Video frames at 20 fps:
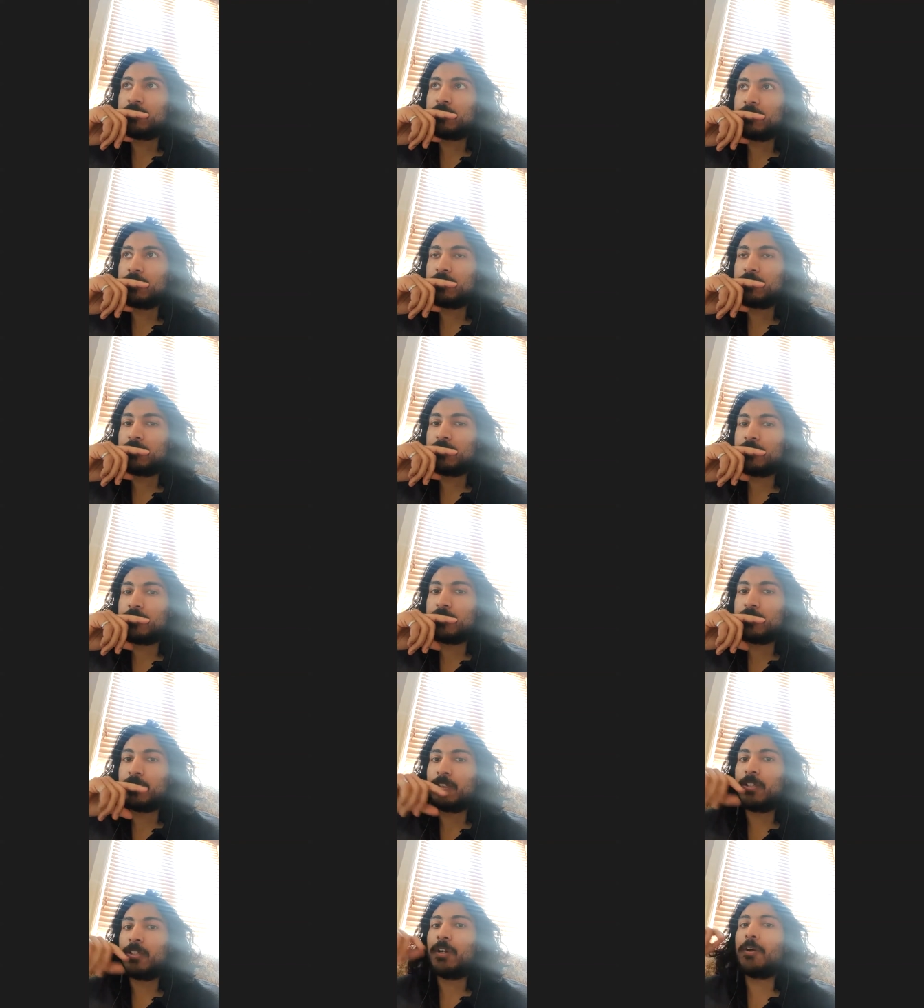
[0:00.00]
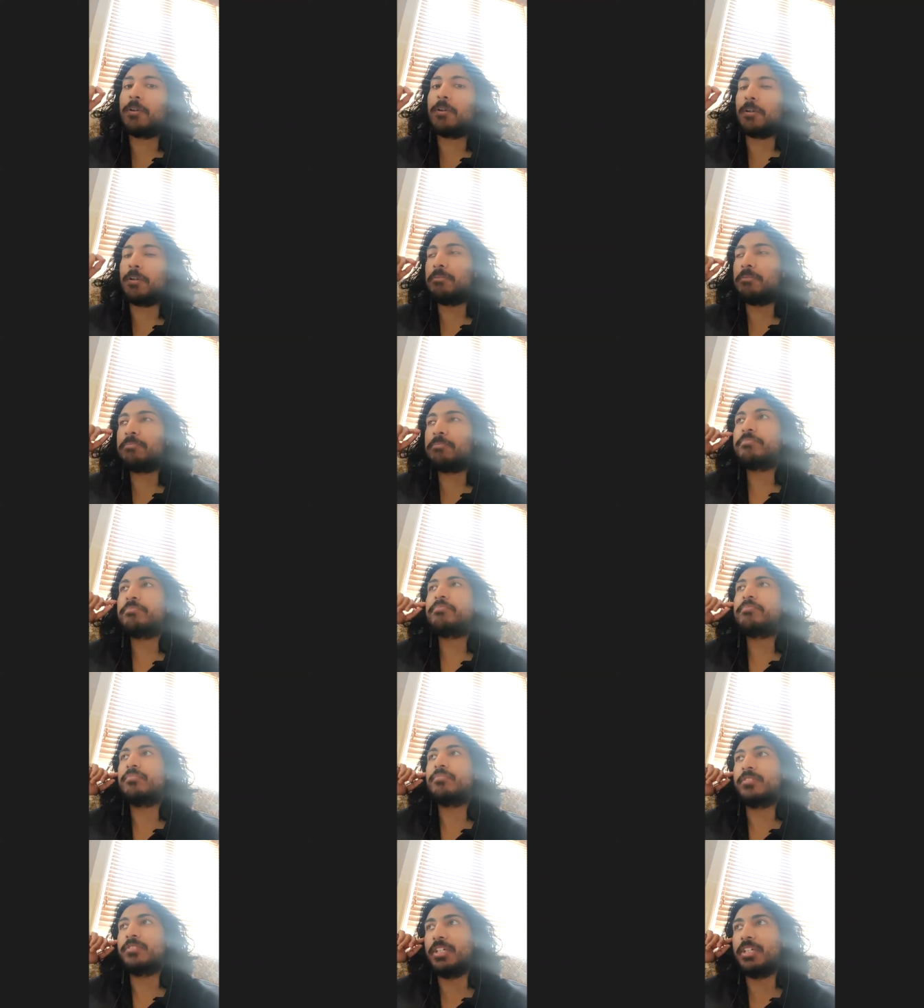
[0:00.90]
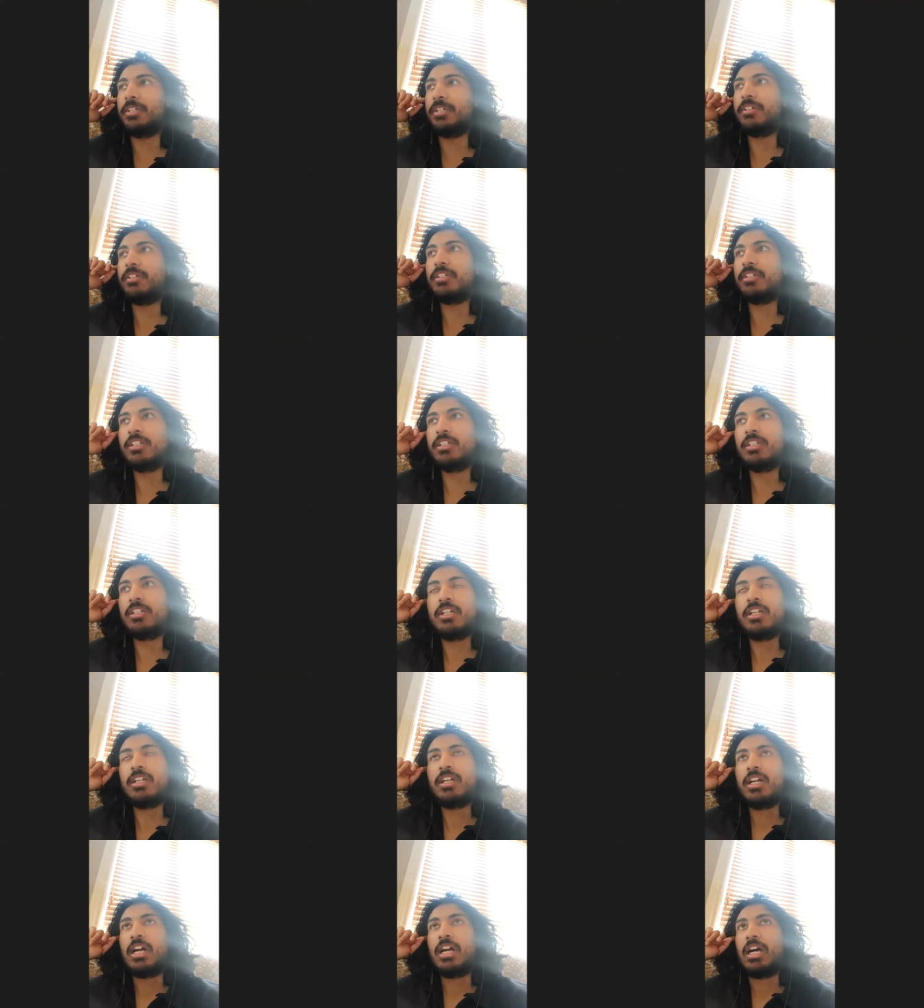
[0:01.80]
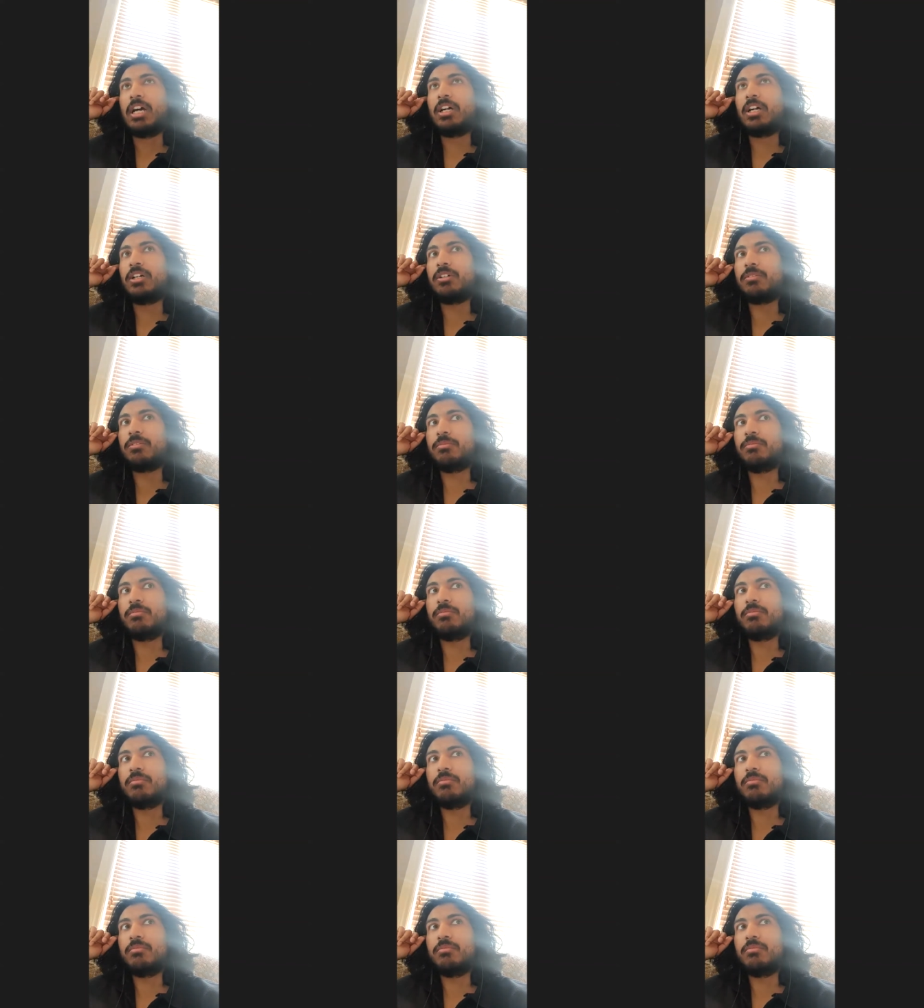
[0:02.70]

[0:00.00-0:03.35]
So. Okay. Yeah. Um,